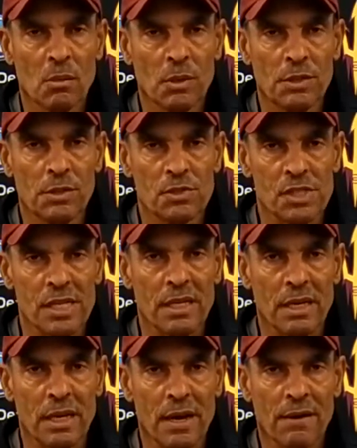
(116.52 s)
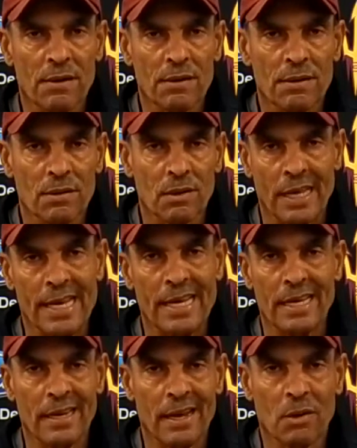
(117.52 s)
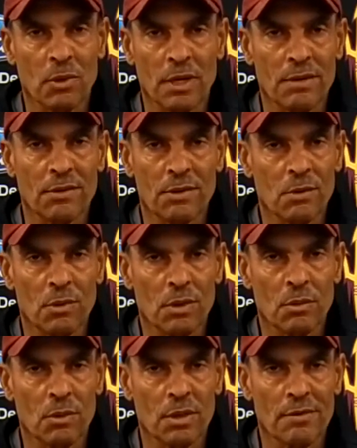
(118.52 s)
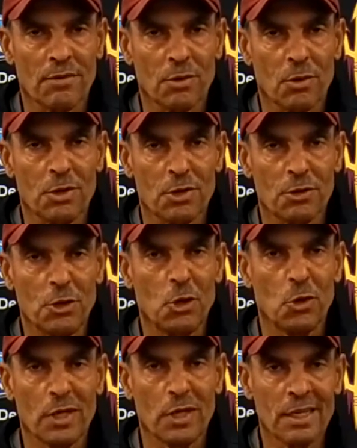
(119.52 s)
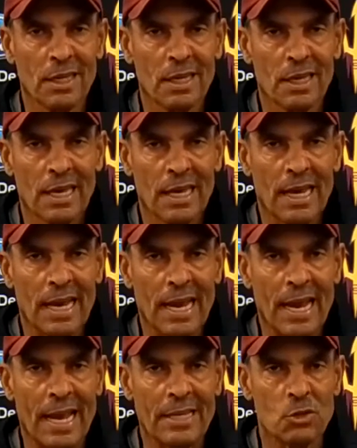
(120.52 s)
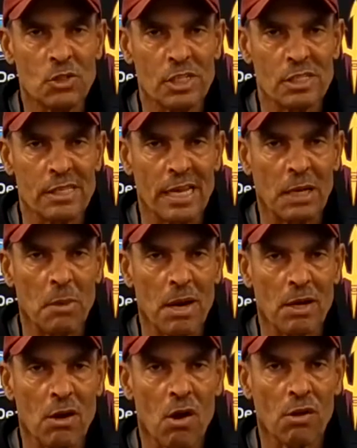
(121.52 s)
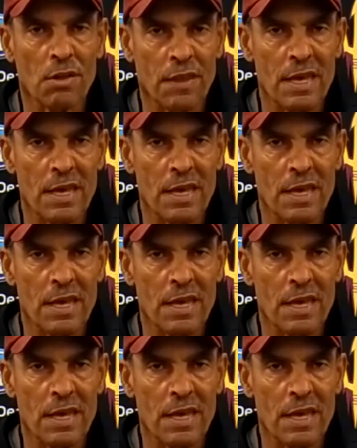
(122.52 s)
when you're sitting there, laying there, whatever you're doing, and you just think about all the